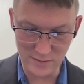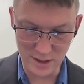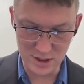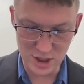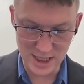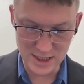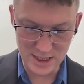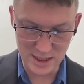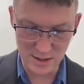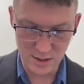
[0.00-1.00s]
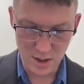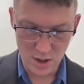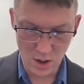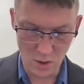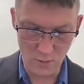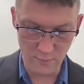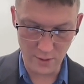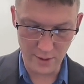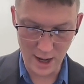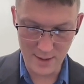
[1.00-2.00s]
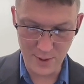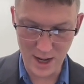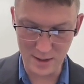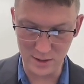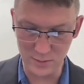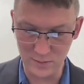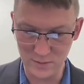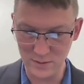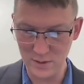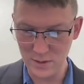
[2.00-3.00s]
adjacent over hypotenuse.